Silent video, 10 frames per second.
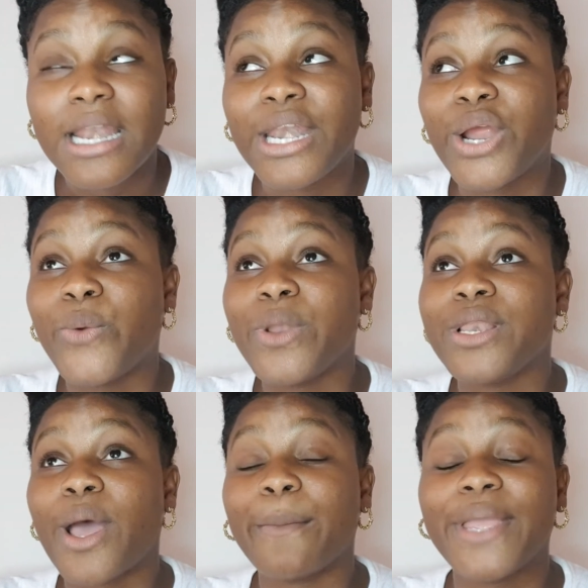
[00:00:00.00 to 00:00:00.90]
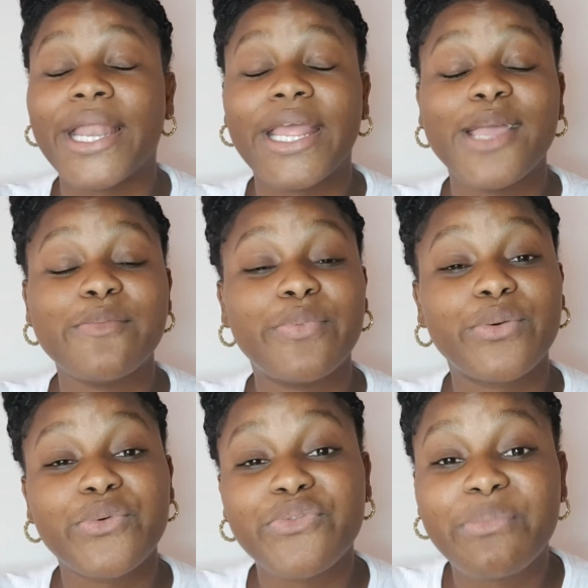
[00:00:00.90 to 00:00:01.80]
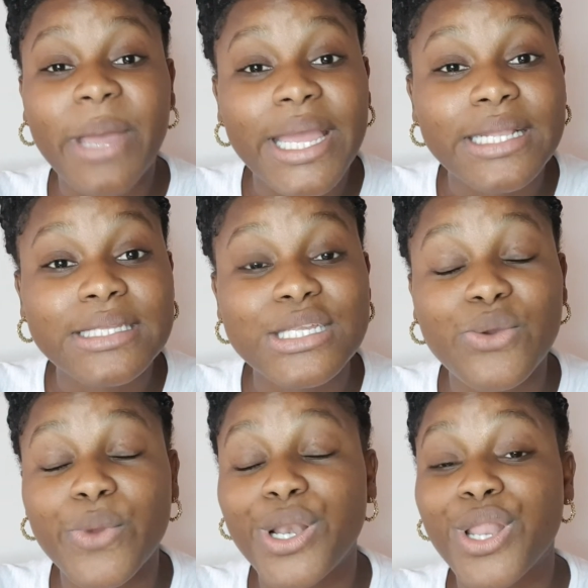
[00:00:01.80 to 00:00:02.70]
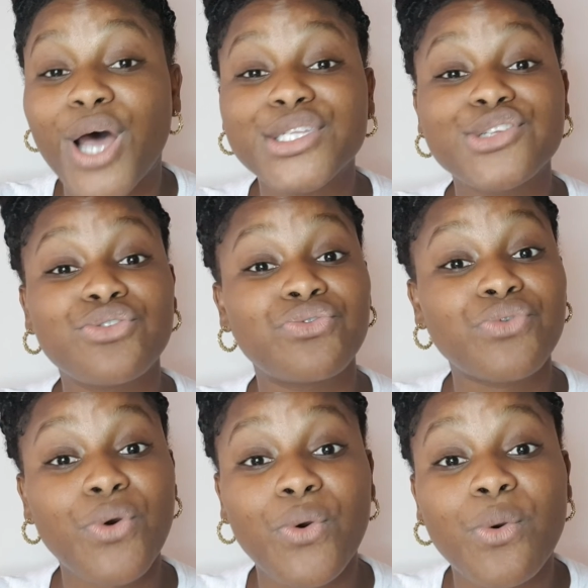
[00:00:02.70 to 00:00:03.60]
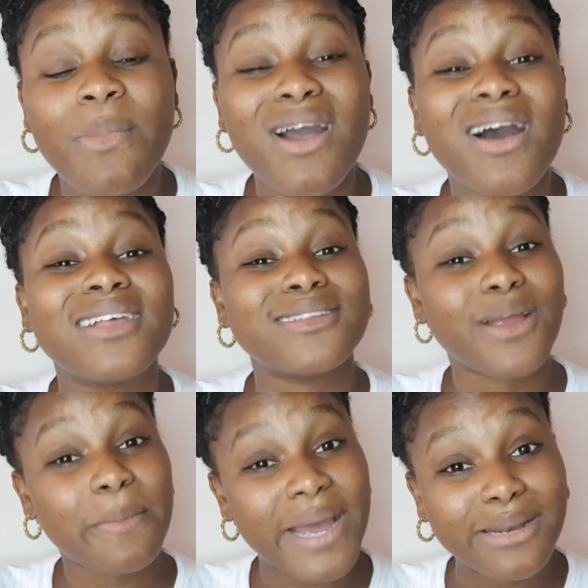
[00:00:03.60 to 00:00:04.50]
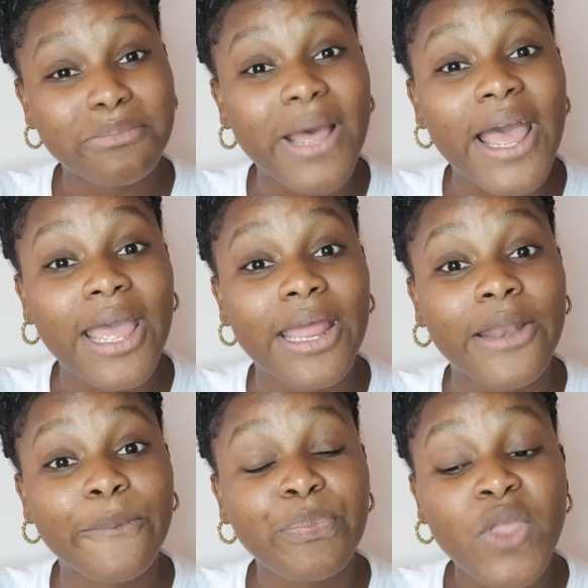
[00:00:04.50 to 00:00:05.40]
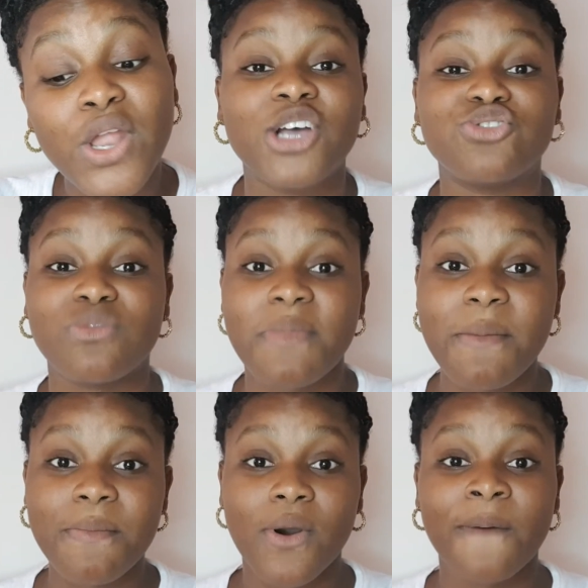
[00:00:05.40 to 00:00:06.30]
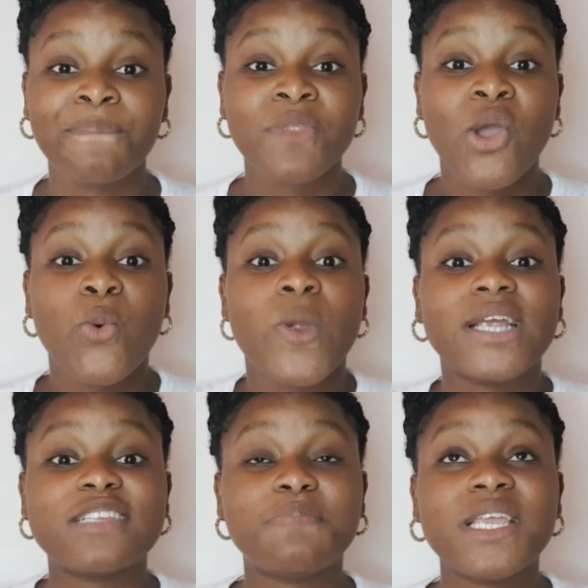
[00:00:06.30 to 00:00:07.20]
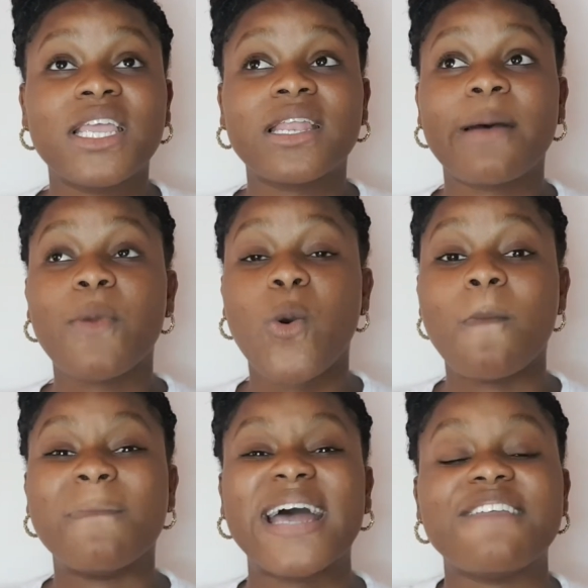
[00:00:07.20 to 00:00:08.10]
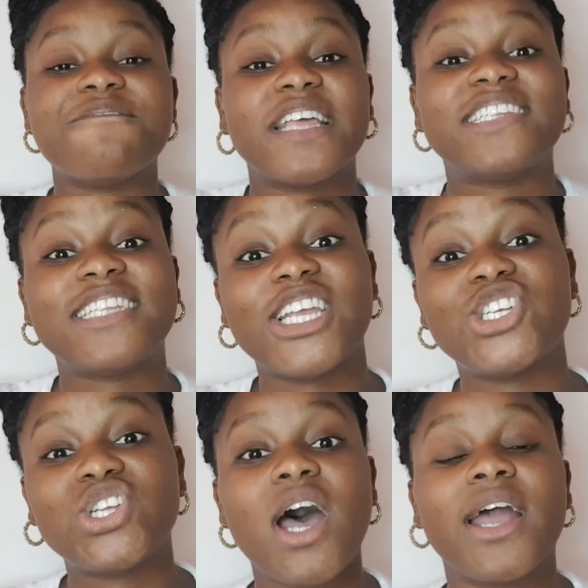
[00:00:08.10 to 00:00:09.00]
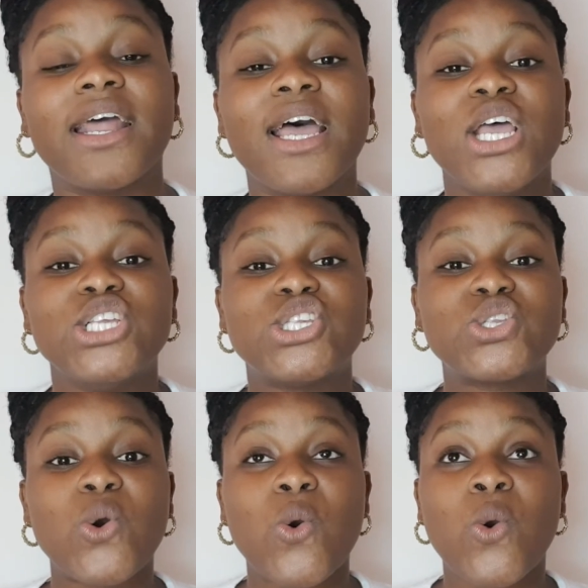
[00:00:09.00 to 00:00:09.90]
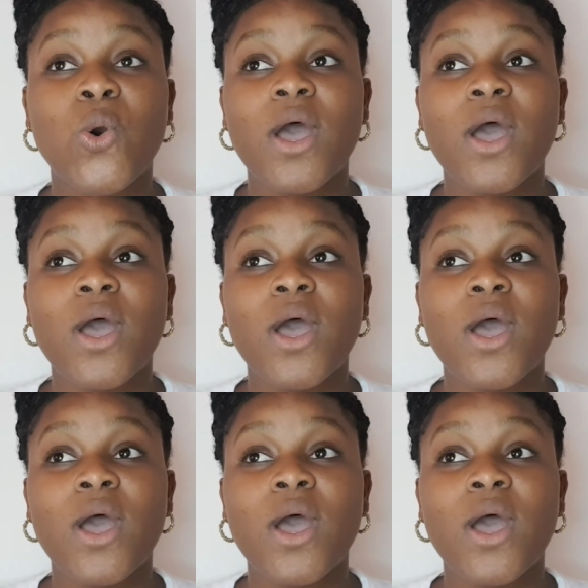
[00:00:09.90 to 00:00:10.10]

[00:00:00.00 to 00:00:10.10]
There will not be any improvement. You will not grow because you're bad mind. Because remember, we are speaking about manifestation. So